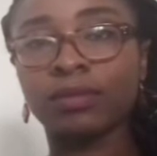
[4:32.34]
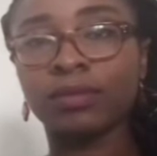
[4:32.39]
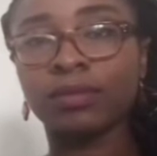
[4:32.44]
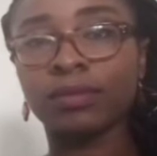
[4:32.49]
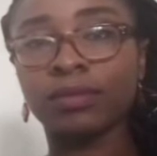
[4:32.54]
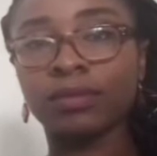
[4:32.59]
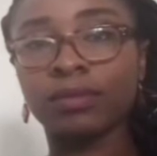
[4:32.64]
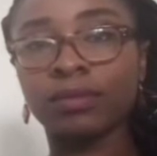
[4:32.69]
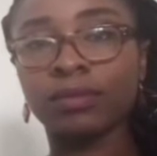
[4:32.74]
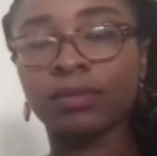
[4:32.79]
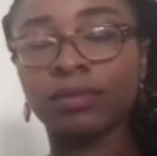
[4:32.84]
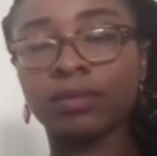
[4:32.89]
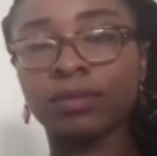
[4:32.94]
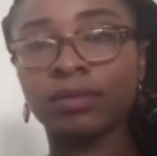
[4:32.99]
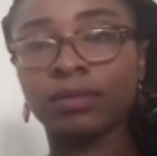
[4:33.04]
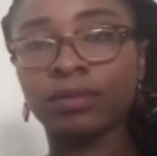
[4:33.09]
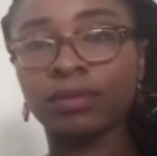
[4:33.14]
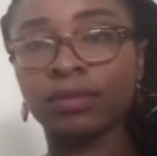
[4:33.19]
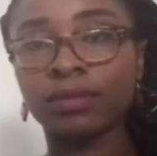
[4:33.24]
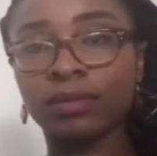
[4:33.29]

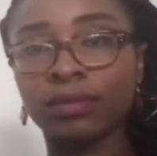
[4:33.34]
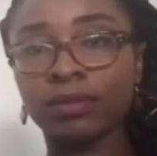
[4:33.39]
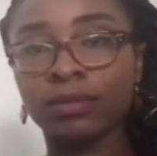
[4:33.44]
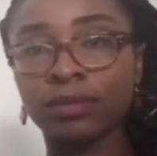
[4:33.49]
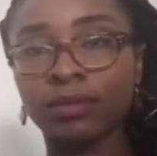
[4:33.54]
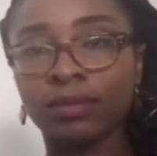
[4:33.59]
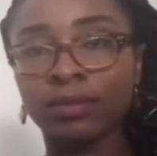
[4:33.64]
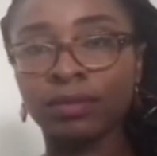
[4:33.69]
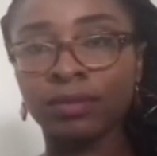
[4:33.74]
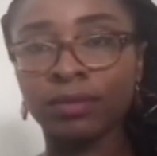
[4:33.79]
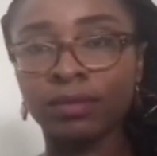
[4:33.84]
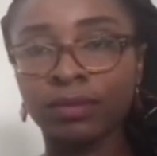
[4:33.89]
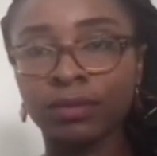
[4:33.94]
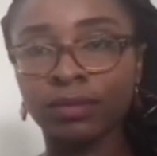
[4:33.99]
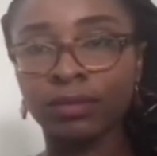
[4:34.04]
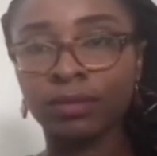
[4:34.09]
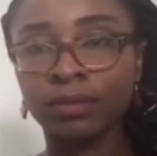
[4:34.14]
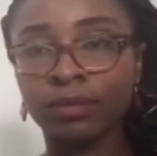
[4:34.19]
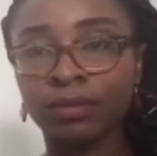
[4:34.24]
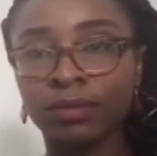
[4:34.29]

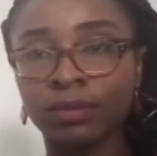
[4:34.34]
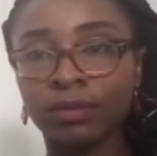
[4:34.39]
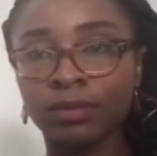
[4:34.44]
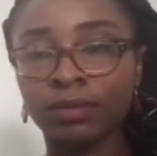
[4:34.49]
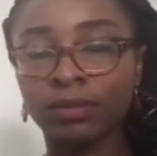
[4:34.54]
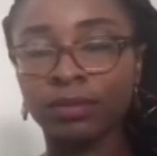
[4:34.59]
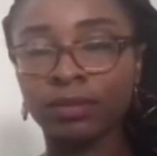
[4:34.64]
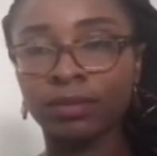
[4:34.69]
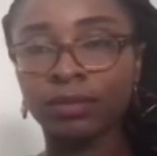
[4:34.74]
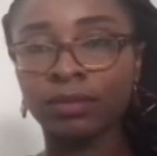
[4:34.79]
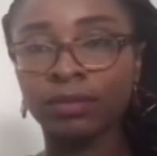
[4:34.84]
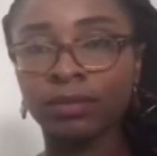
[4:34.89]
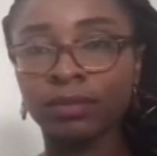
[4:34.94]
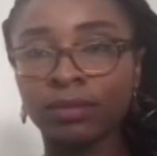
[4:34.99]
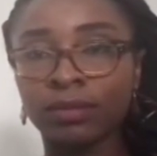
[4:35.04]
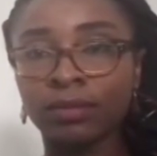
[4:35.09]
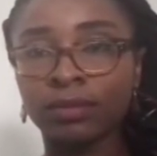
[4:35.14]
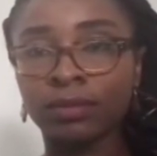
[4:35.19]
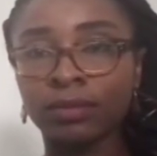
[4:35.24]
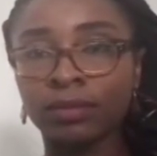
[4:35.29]

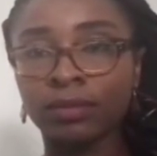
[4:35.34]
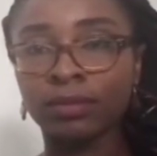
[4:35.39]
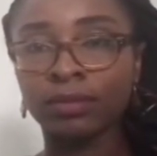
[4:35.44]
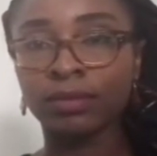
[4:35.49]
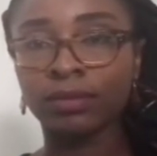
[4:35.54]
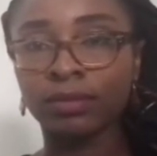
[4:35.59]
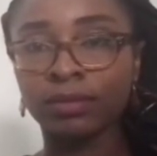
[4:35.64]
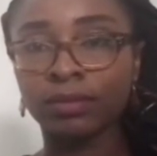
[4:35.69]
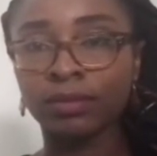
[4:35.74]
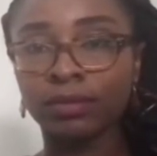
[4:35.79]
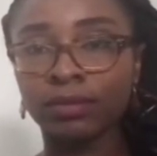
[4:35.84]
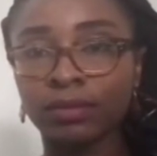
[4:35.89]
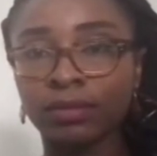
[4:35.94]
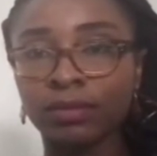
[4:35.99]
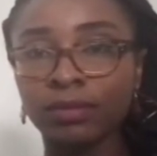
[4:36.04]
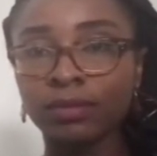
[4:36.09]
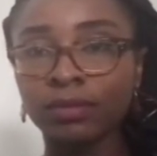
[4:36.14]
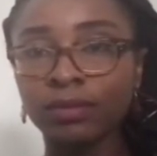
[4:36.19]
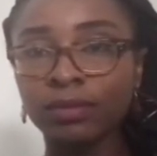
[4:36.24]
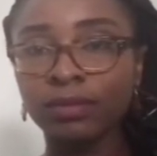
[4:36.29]

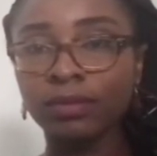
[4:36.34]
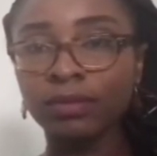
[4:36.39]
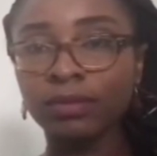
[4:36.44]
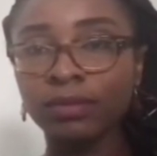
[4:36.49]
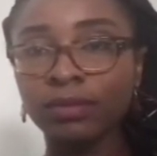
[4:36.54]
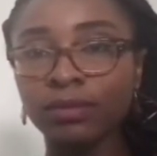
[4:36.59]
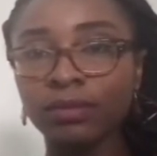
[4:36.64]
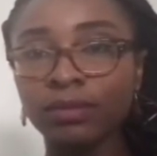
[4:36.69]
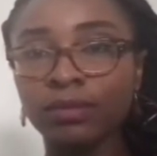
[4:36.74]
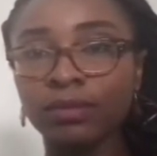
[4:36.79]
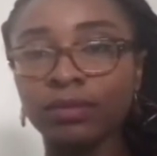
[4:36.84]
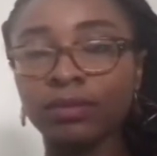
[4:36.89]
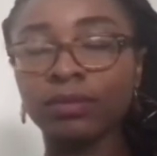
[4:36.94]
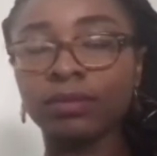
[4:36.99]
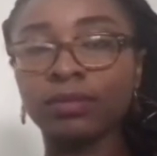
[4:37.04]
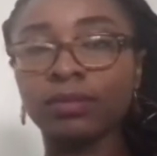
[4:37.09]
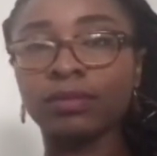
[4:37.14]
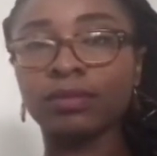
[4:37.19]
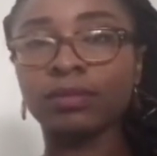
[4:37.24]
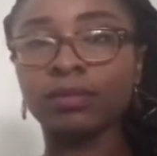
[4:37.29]

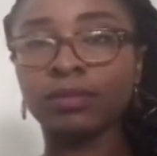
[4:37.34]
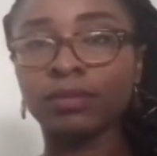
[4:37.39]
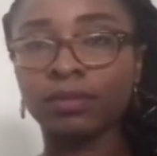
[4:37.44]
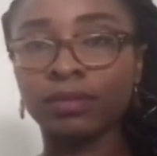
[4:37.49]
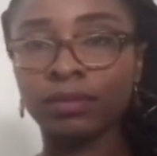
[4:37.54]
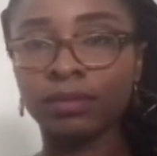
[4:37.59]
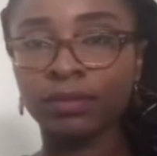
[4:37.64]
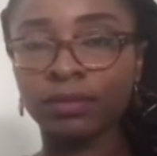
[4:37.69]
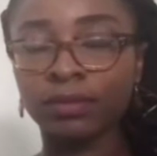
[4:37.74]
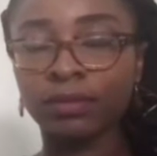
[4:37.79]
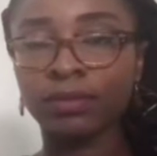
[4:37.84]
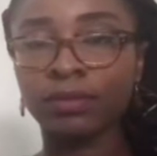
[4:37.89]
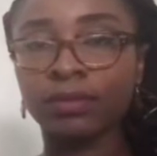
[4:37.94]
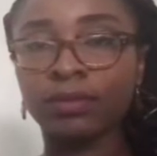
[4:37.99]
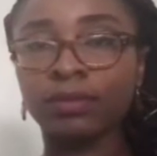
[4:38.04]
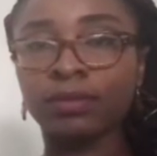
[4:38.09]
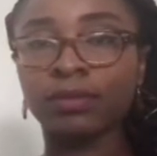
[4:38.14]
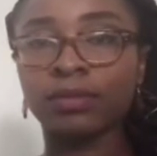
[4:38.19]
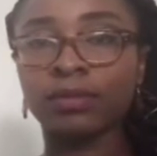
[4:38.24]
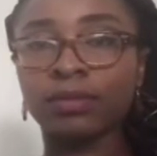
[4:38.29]

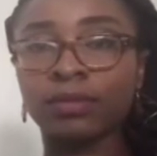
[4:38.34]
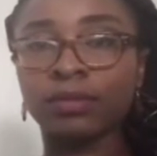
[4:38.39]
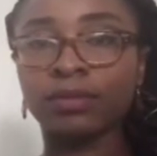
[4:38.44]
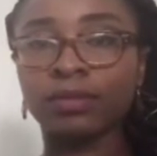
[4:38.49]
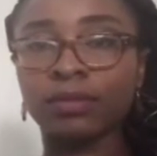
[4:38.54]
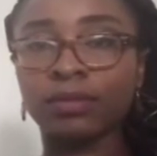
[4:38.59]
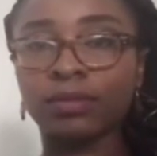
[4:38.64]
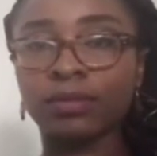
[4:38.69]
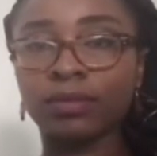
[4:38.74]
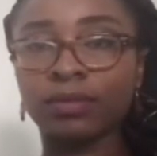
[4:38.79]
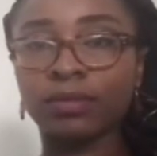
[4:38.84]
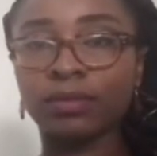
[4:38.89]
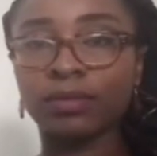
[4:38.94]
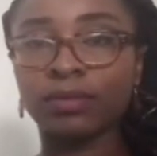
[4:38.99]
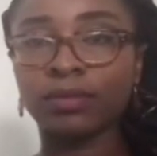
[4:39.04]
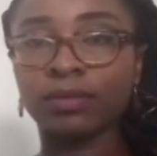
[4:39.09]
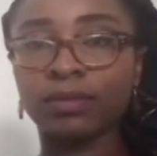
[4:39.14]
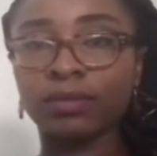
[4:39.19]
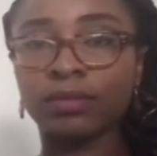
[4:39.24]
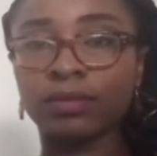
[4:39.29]

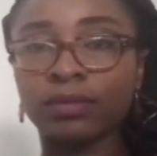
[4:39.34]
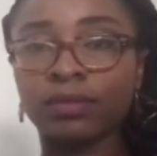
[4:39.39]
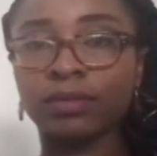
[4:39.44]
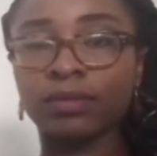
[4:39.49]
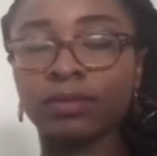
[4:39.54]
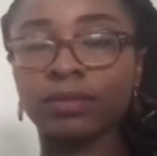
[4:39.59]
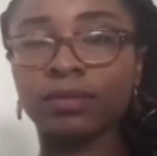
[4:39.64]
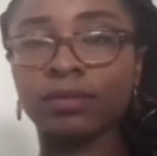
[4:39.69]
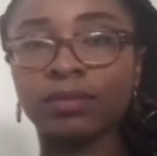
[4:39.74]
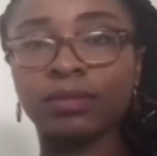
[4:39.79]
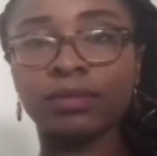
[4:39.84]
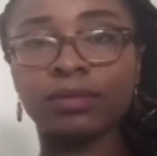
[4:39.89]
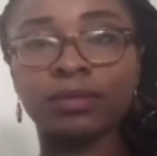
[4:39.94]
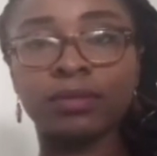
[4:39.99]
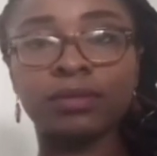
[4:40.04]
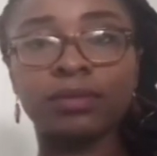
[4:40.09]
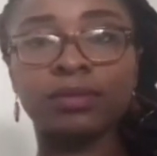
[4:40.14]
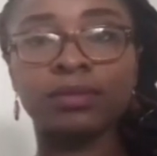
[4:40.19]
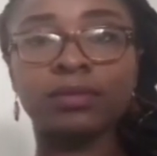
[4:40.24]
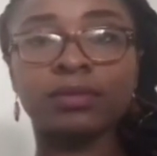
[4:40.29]

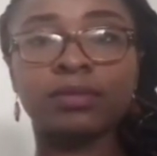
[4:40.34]
The person shown says nothing.